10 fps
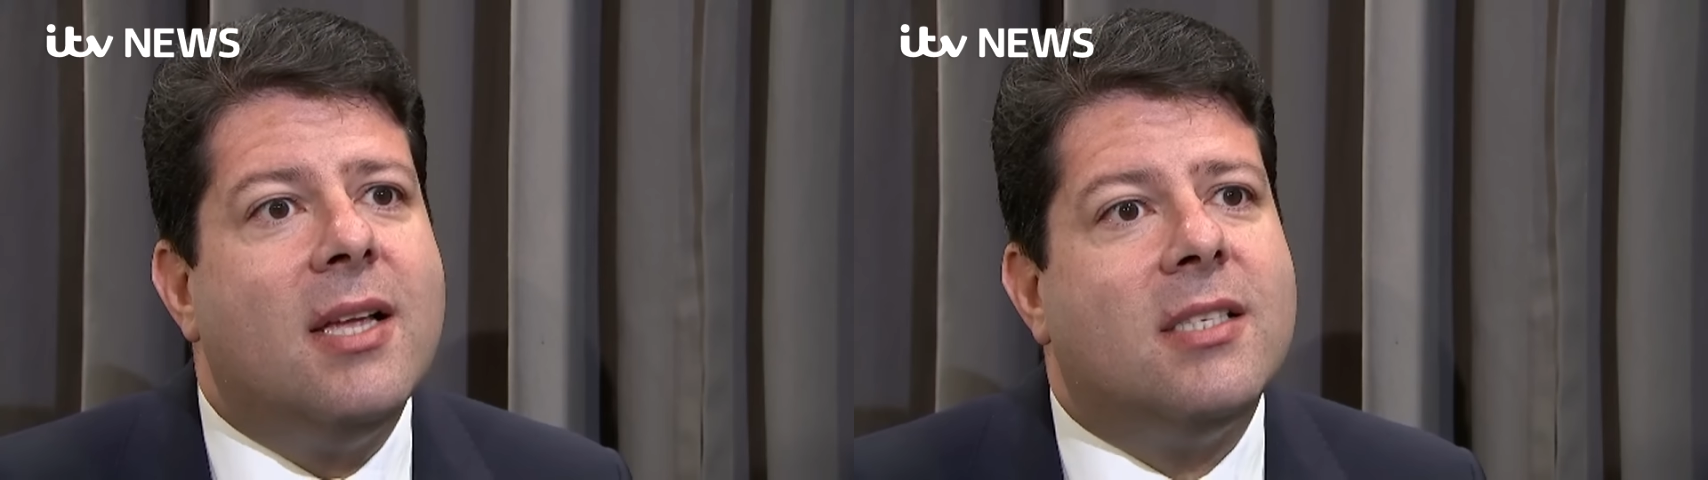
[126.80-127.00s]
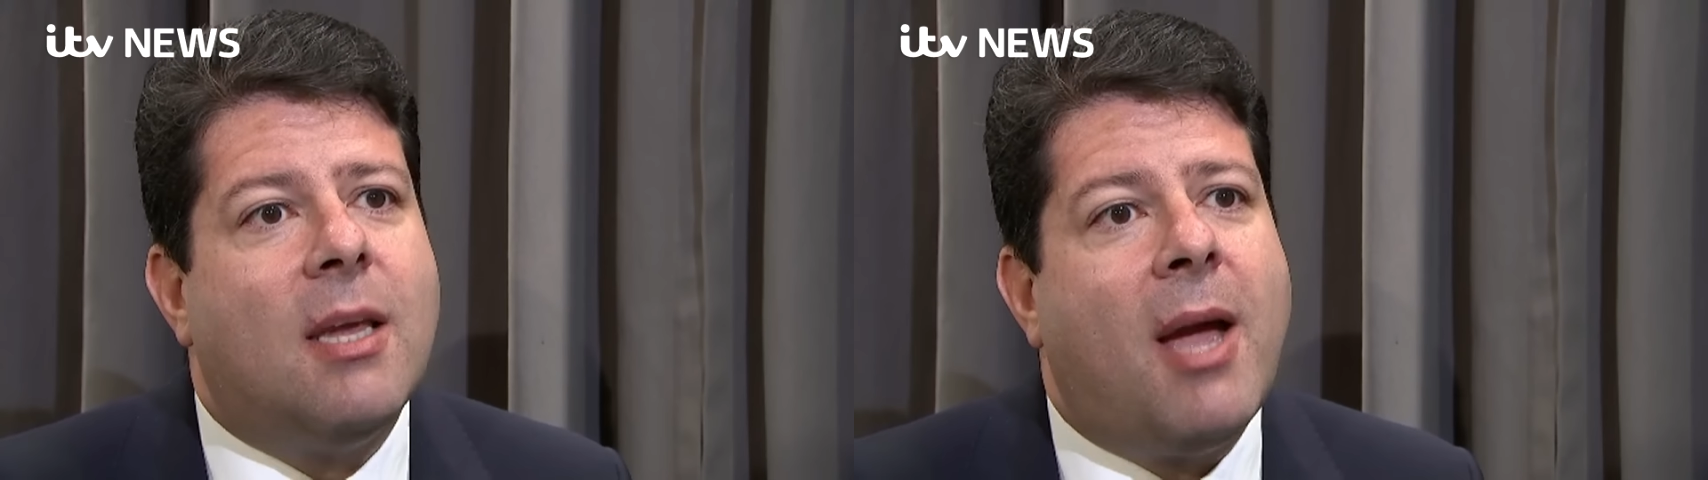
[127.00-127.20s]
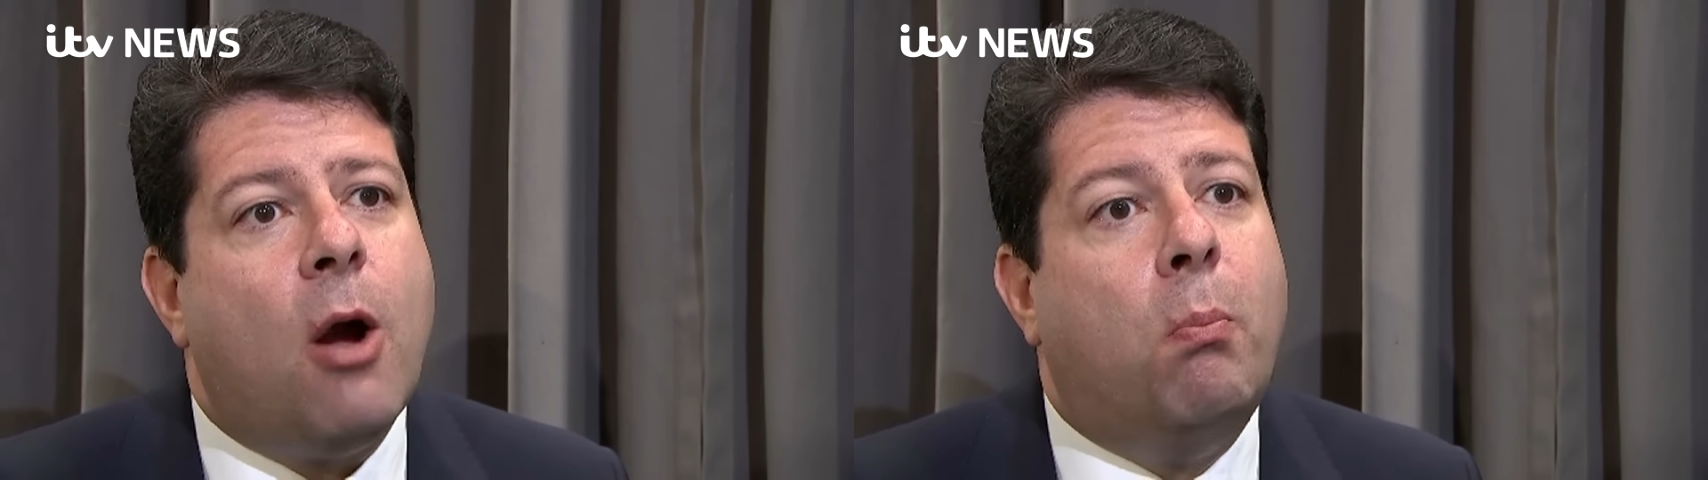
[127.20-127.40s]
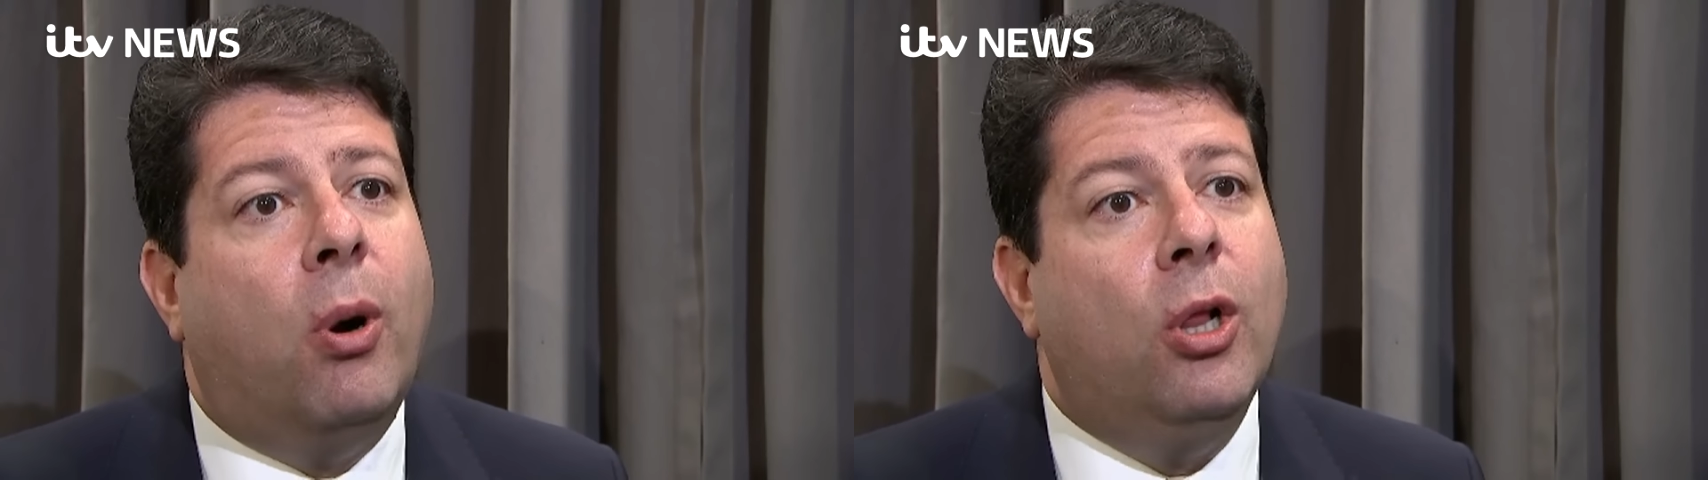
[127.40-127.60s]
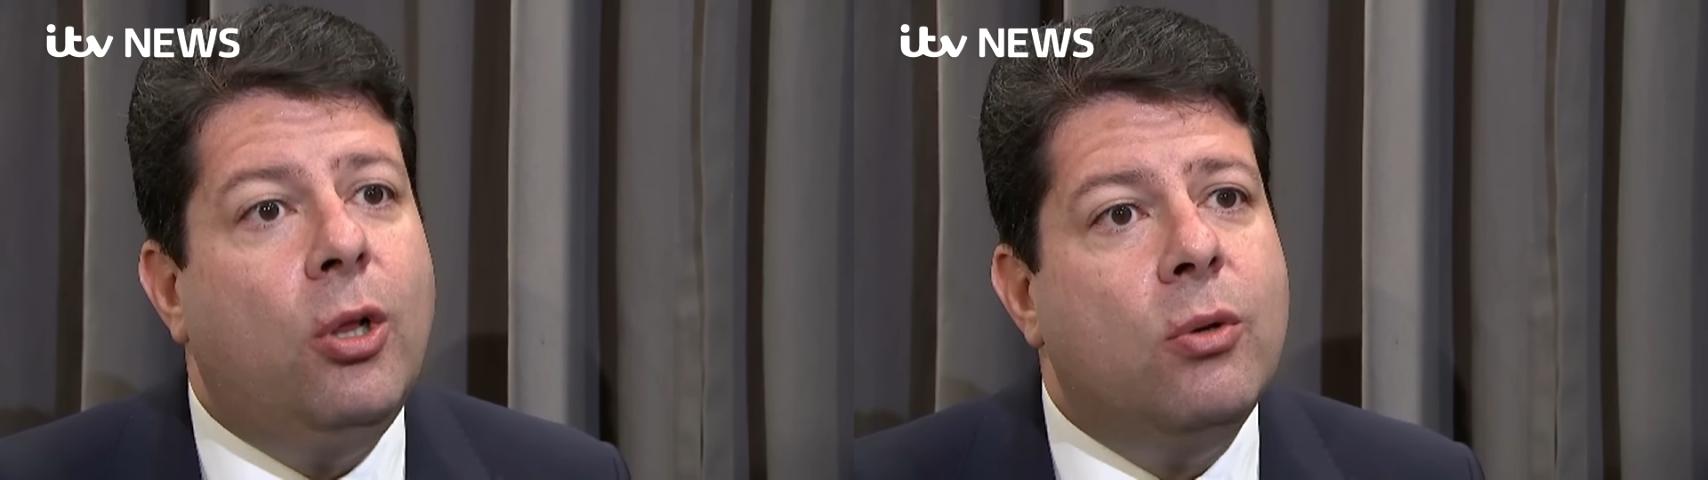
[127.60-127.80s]
somehow
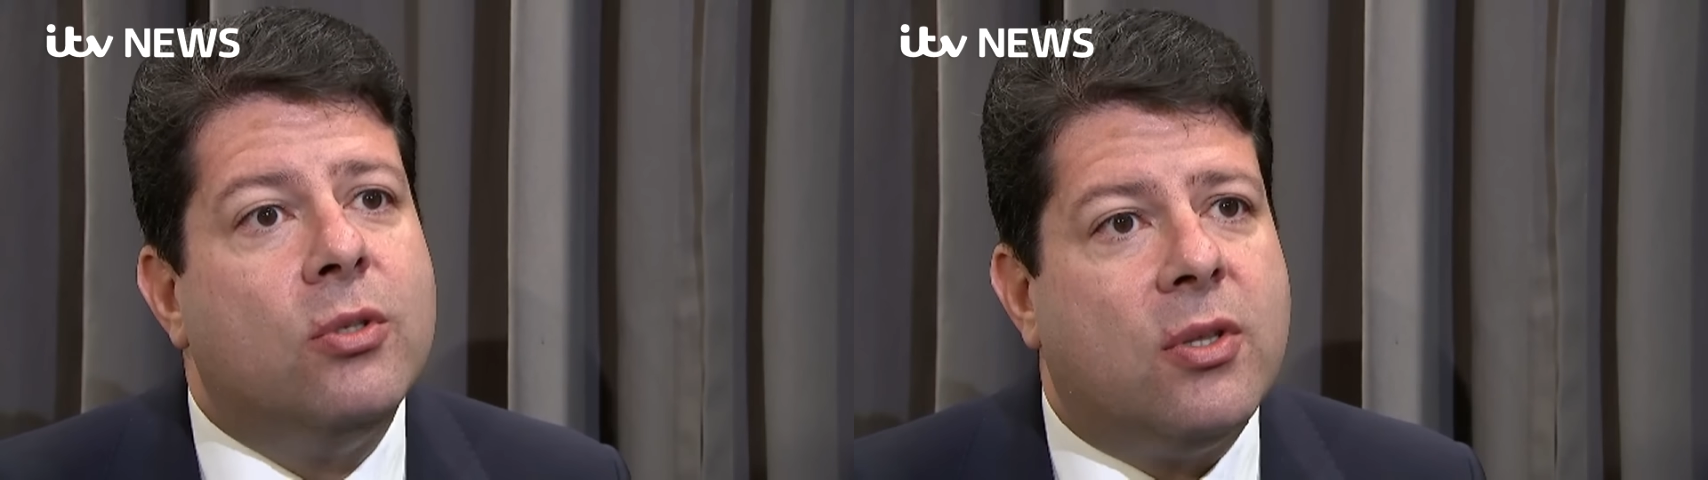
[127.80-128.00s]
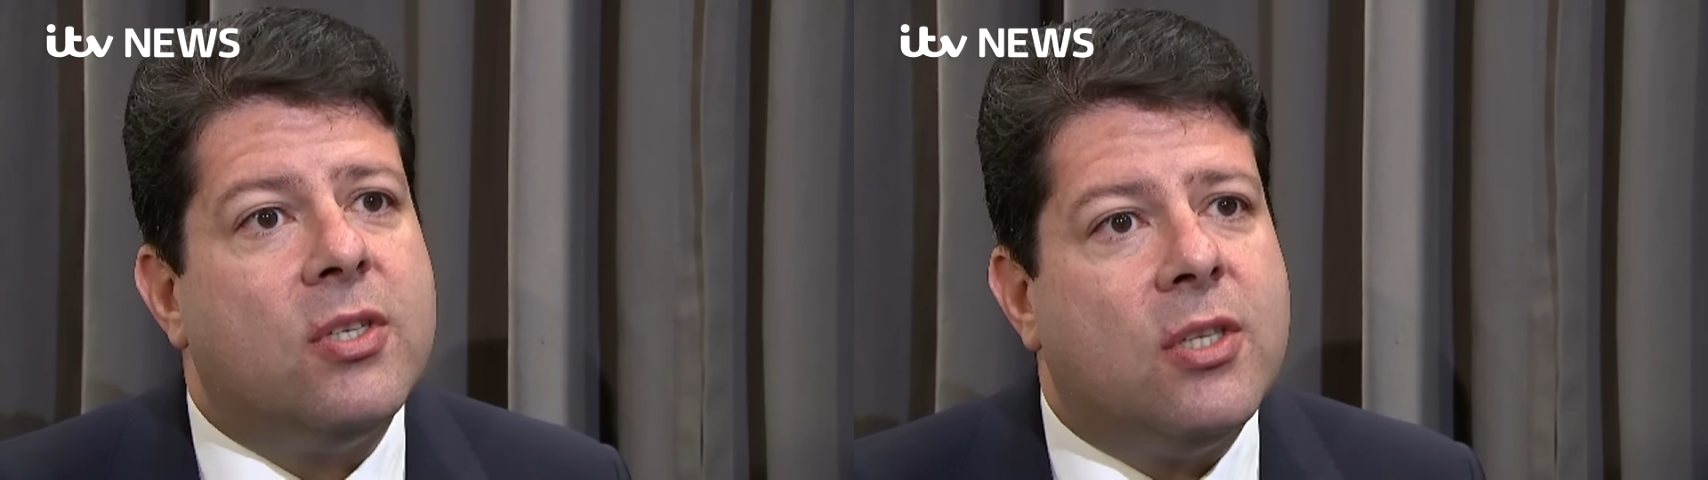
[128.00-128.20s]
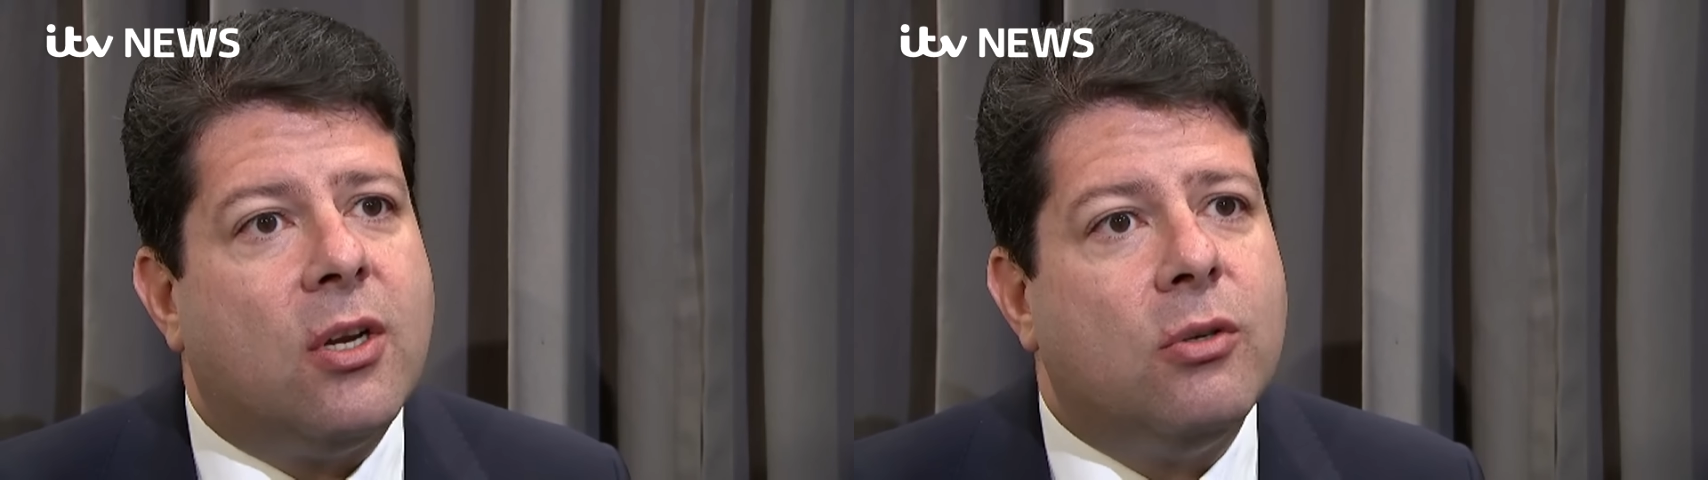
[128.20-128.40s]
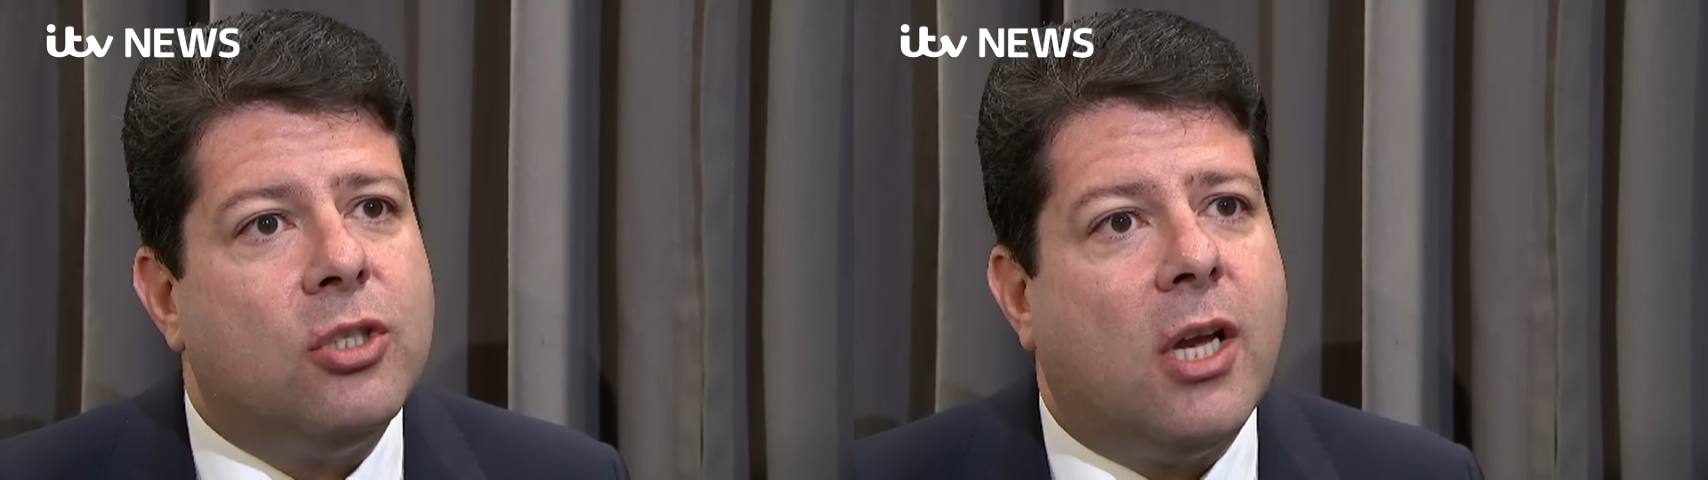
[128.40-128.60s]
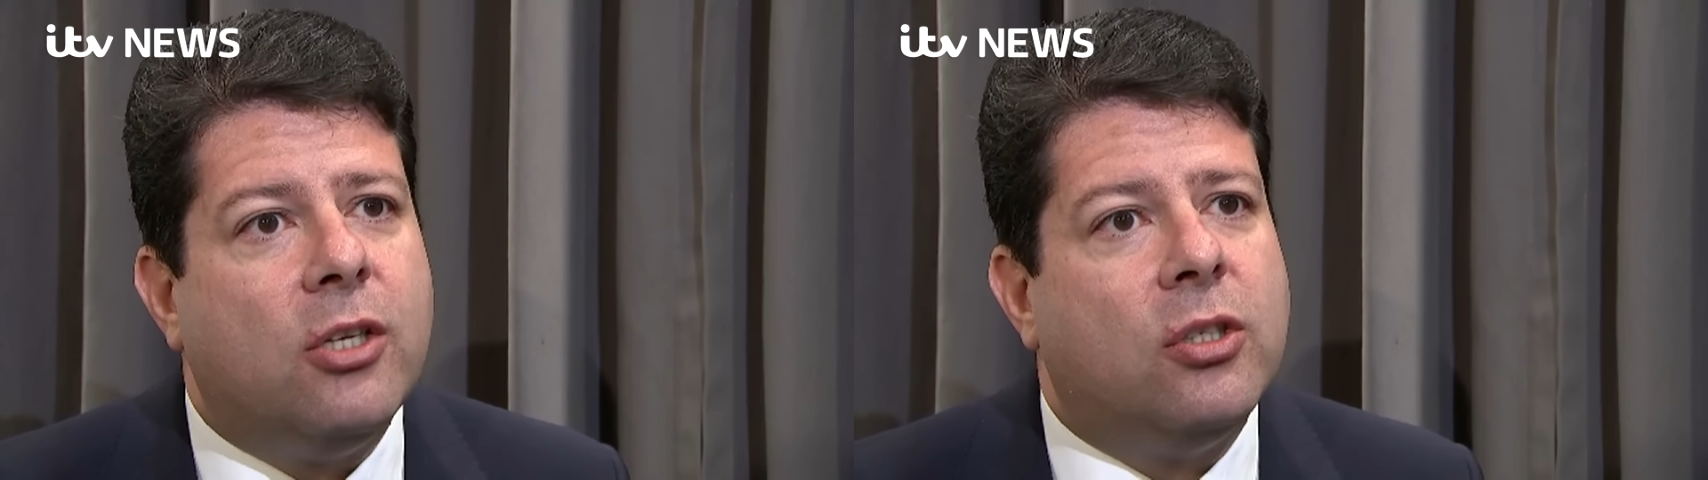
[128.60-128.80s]
pollute this
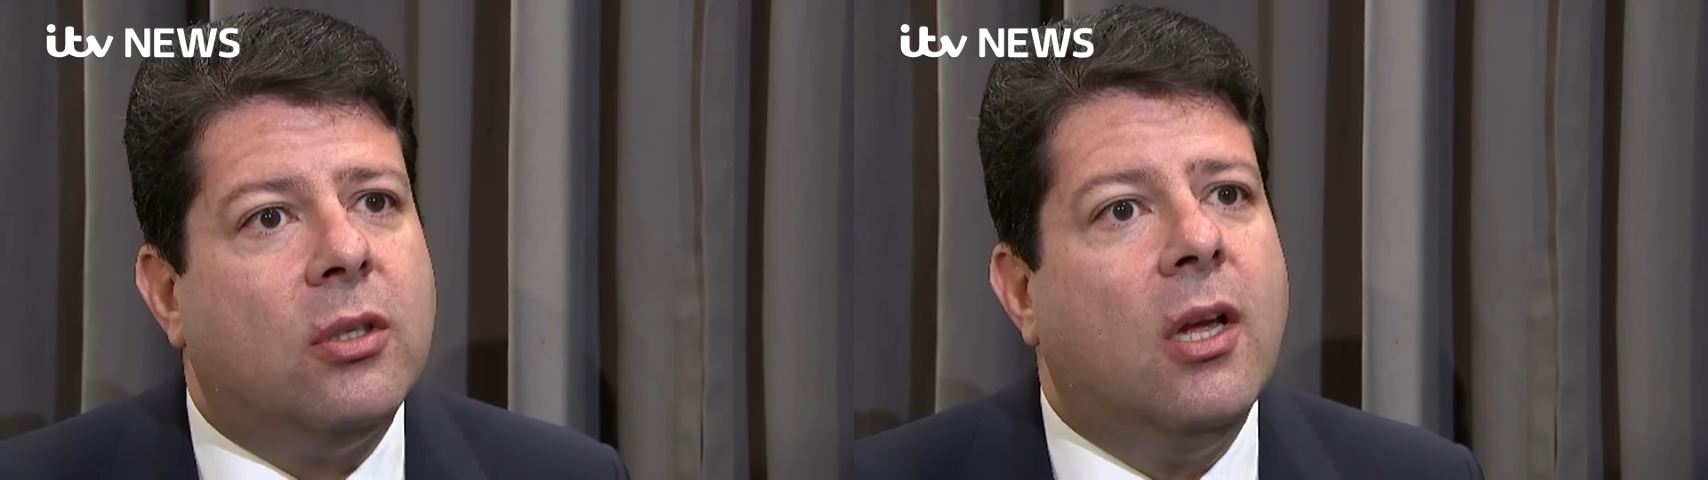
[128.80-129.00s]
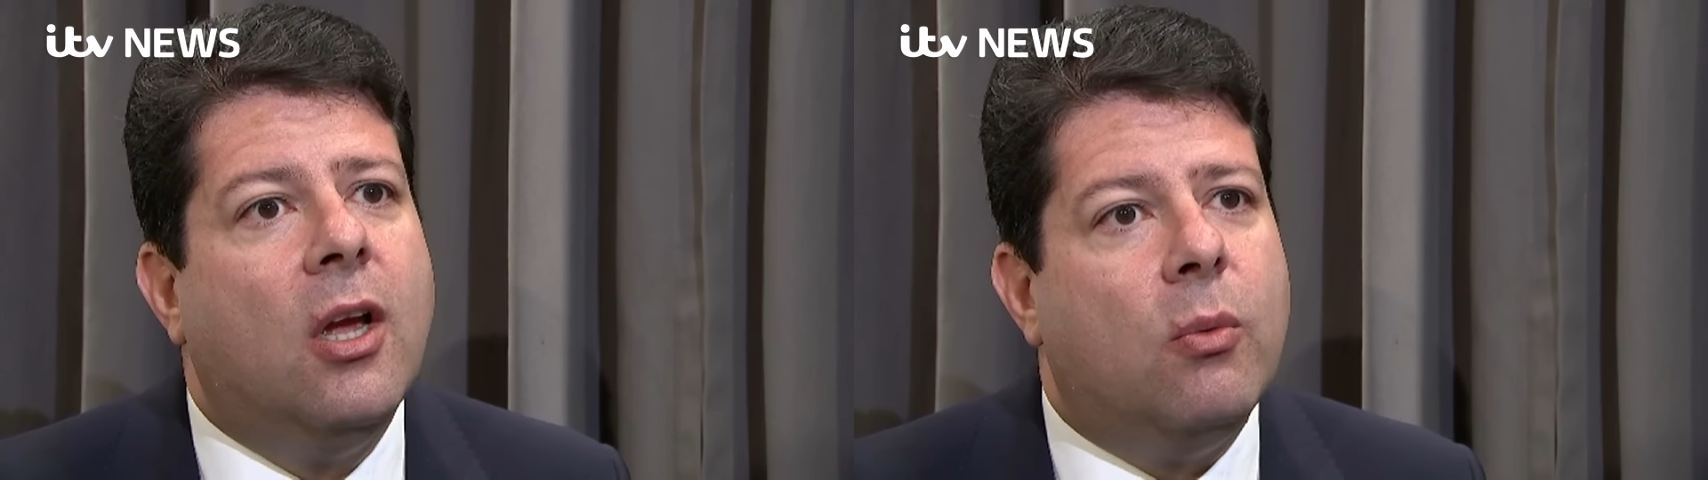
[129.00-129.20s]
negotiation